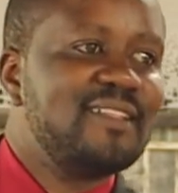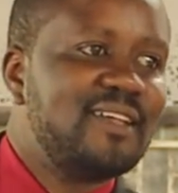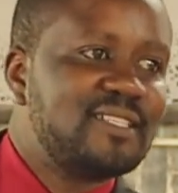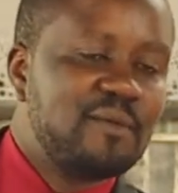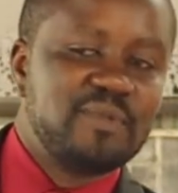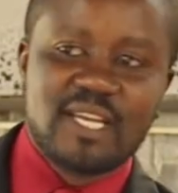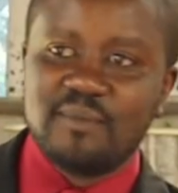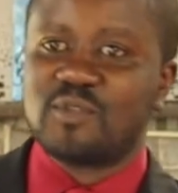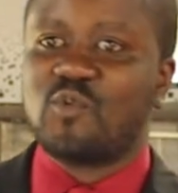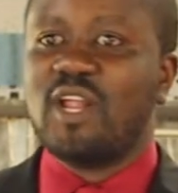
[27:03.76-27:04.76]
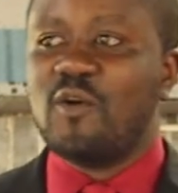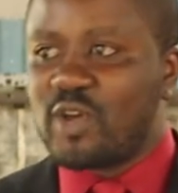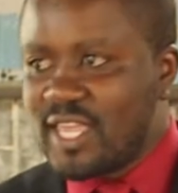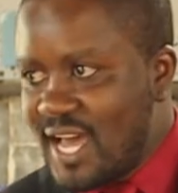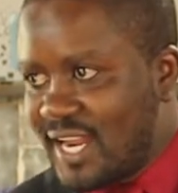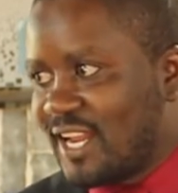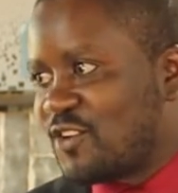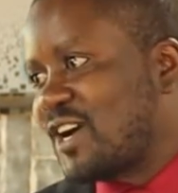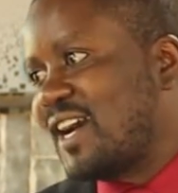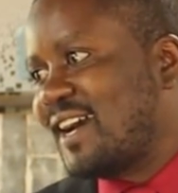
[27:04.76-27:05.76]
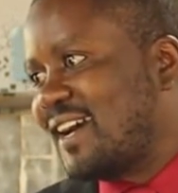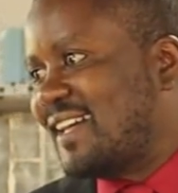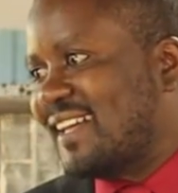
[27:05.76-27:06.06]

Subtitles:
that sometimes kuna ukijana inatokanga.